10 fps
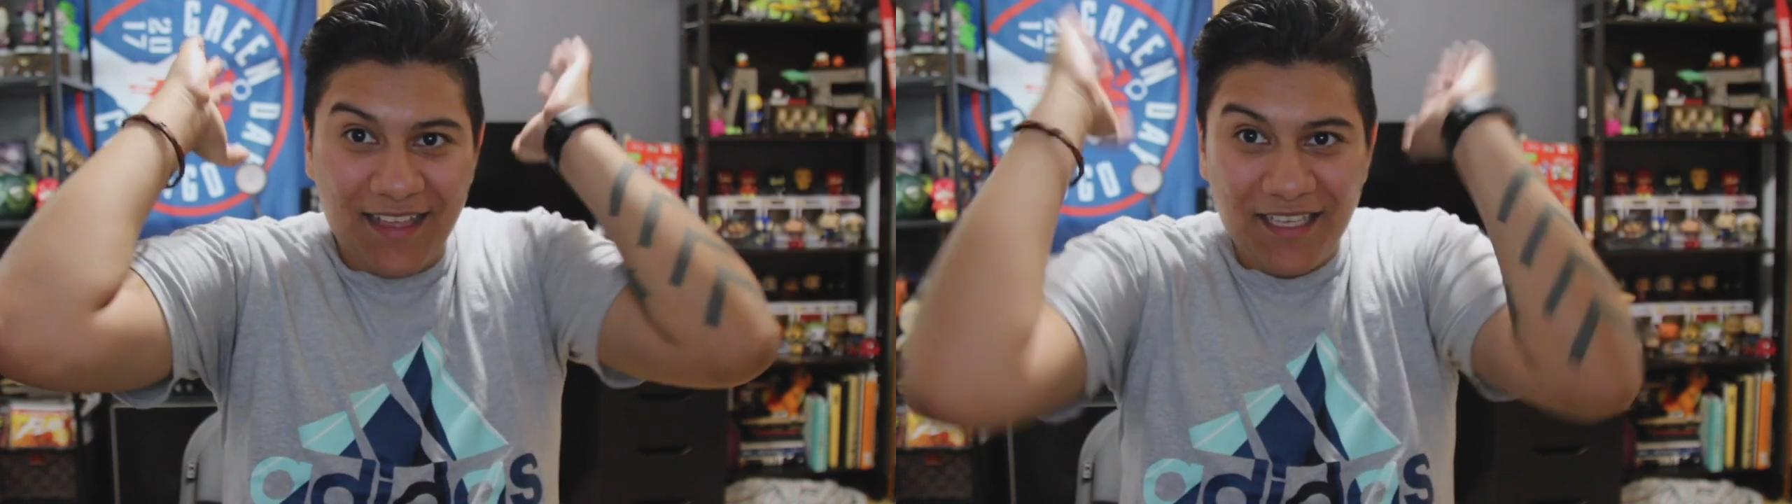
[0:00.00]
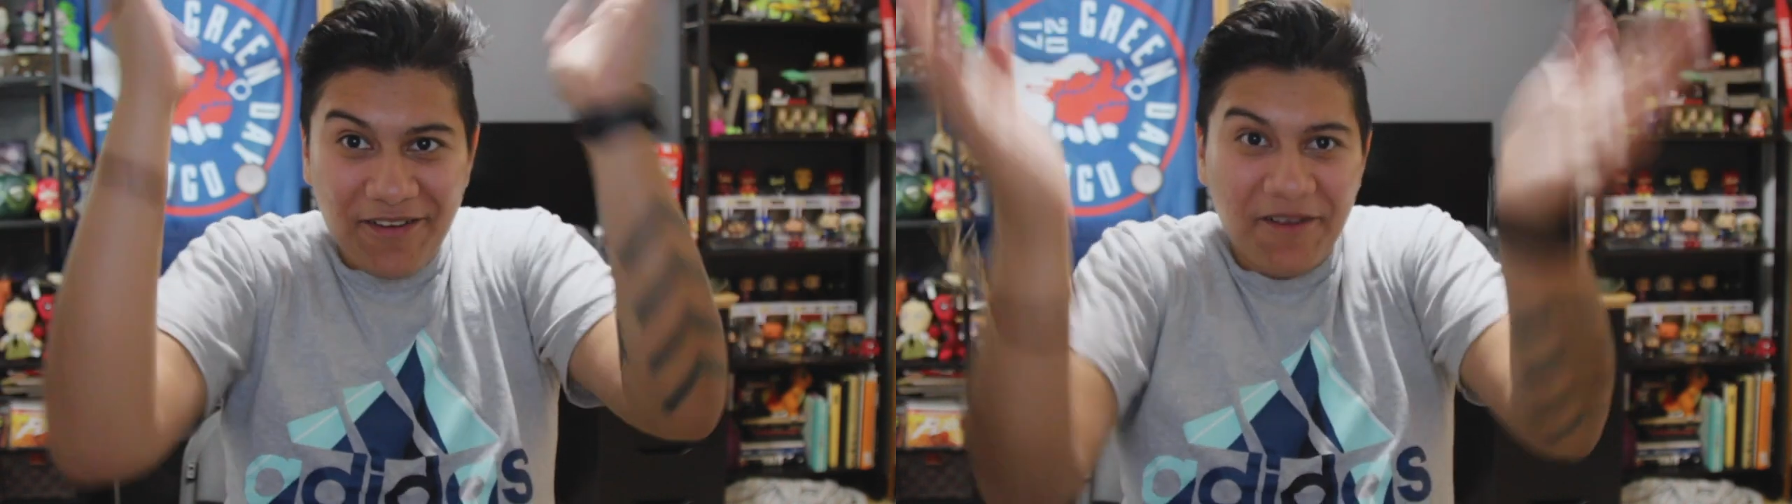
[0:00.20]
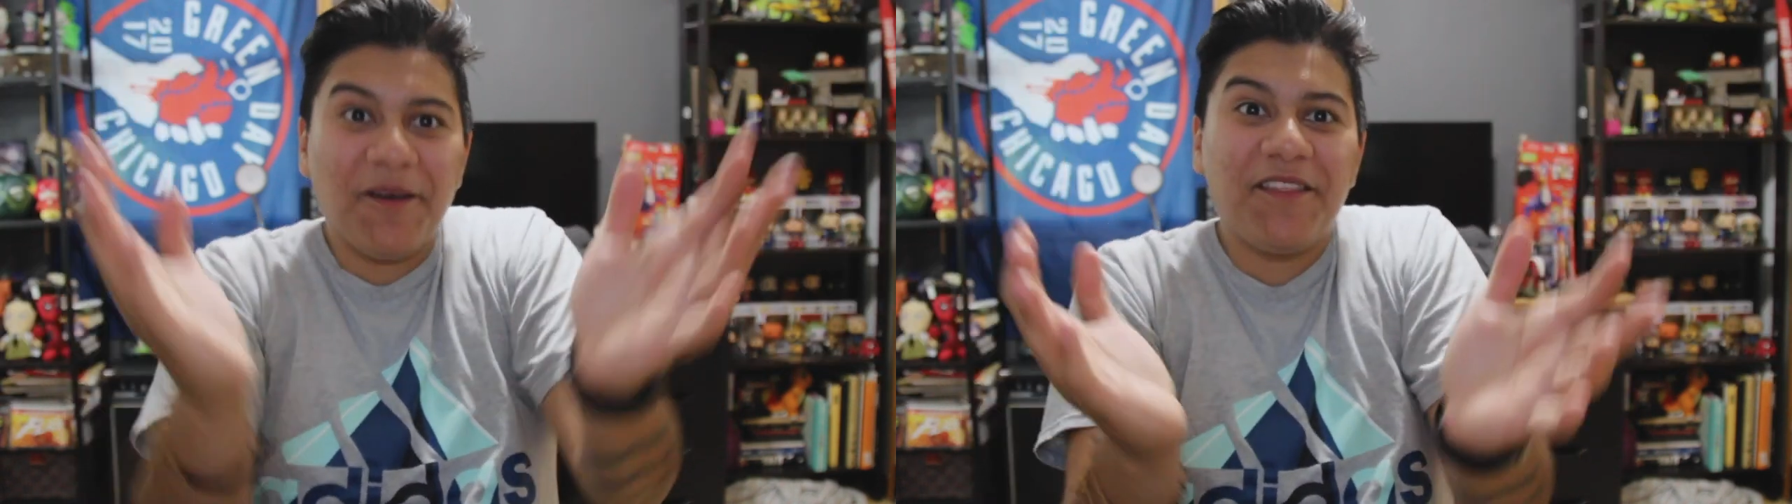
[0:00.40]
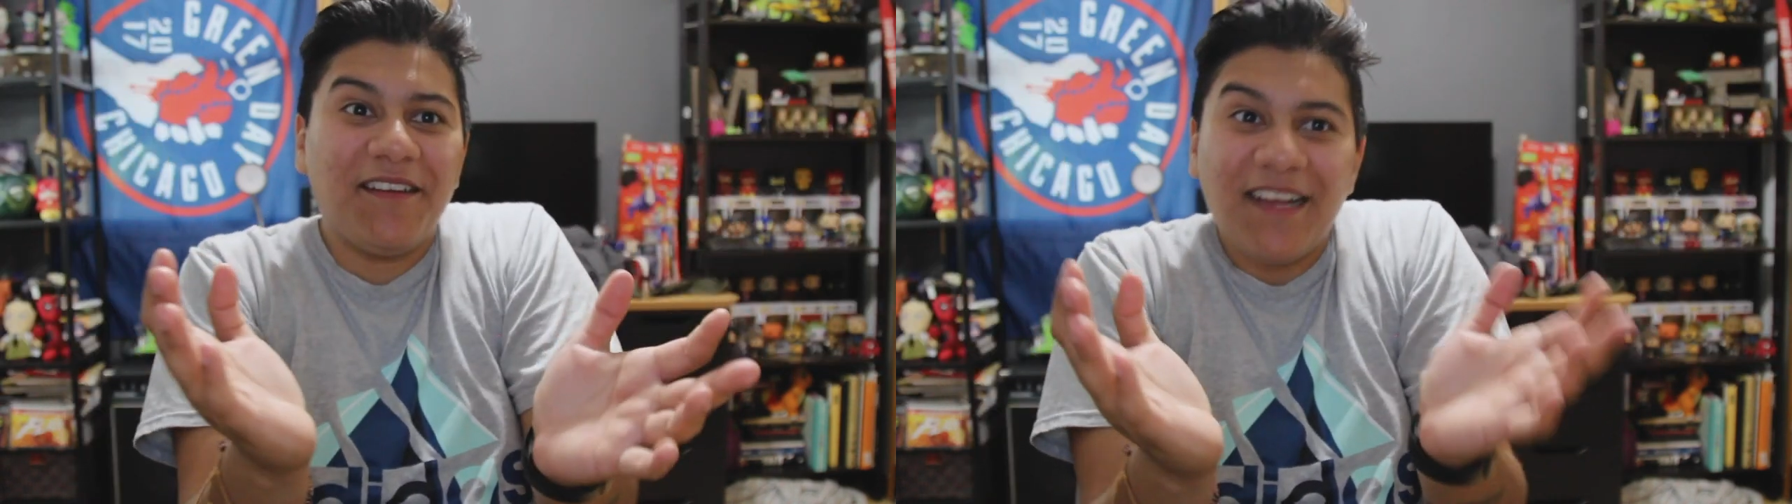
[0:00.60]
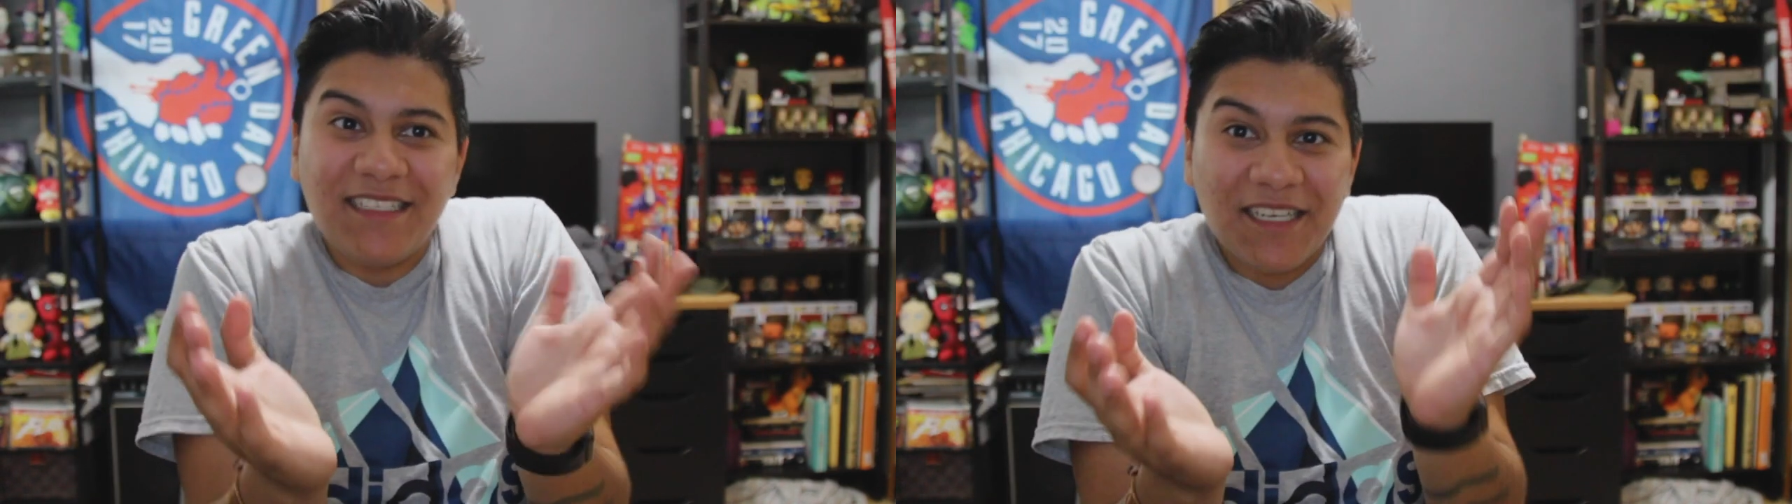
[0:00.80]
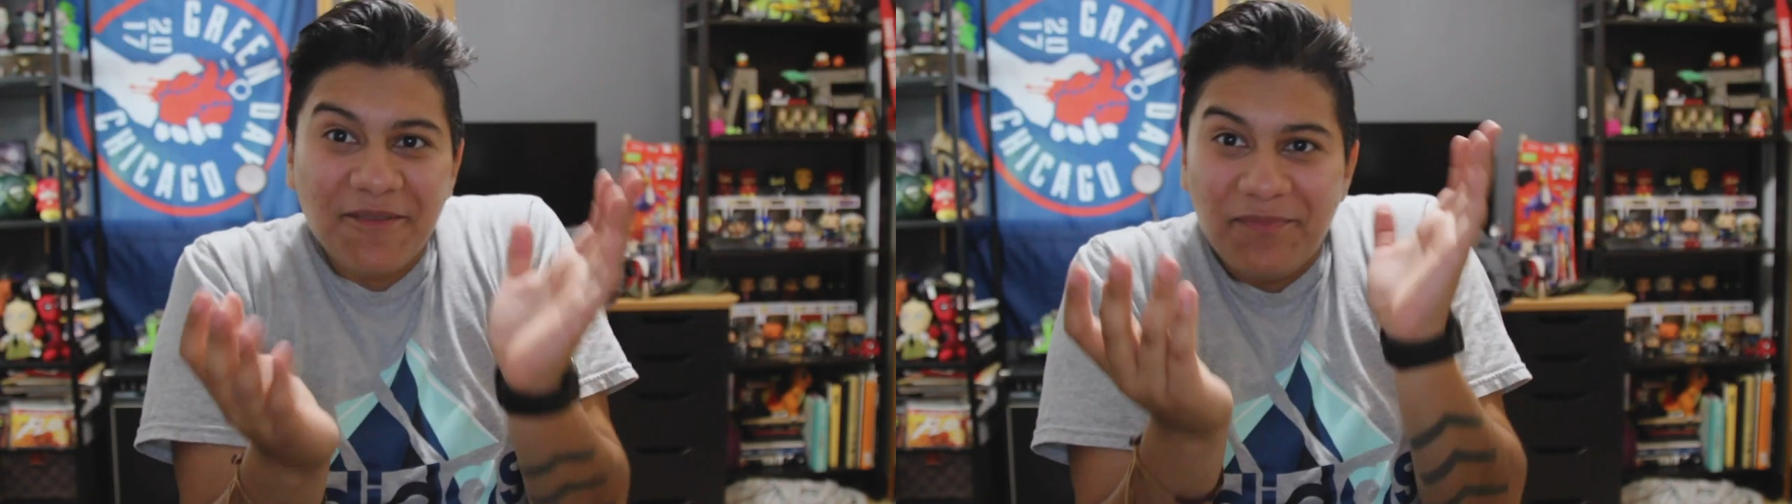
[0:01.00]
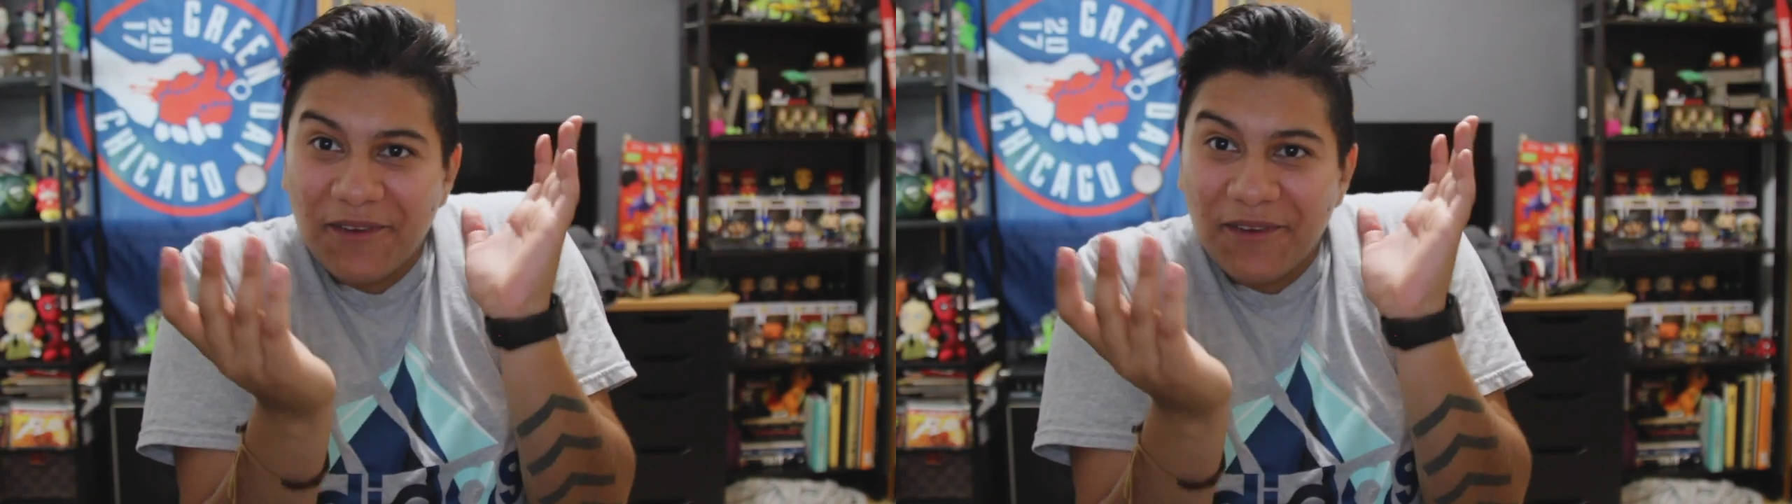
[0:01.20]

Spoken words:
Sorry, Mother Nature,